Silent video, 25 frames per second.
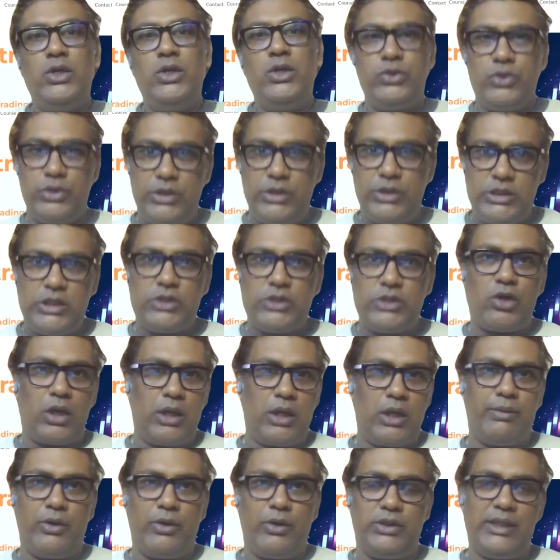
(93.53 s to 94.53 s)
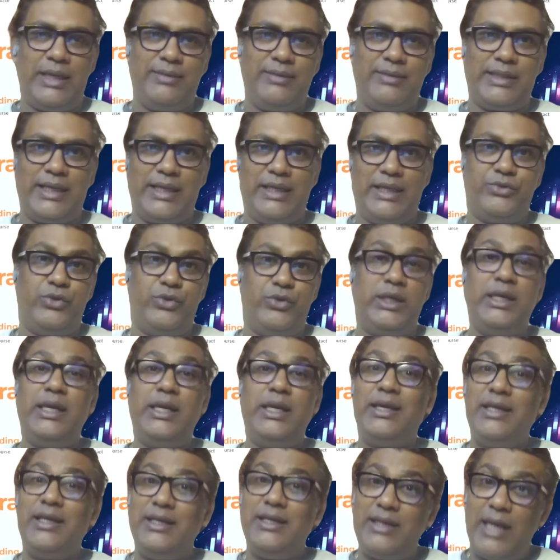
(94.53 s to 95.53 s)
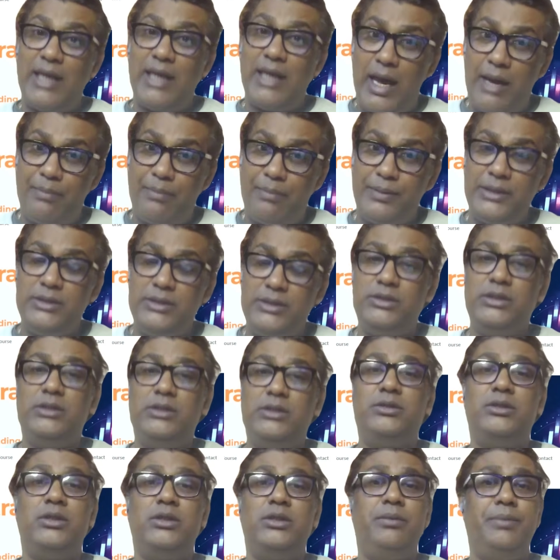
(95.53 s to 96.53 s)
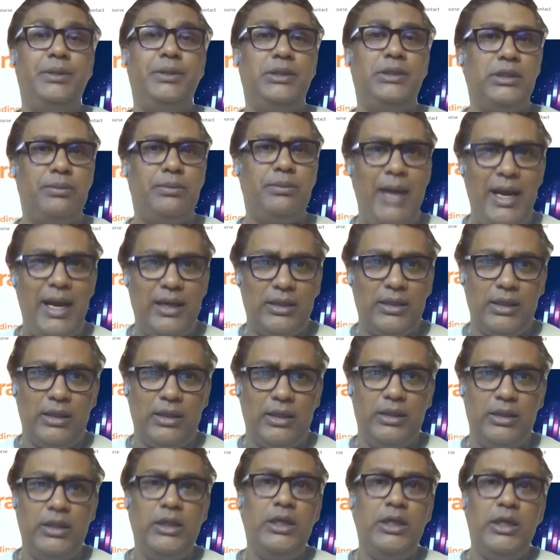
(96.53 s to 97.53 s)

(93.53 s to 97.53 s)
So this is all about time cycle trading, and it happens in a repeated pattern.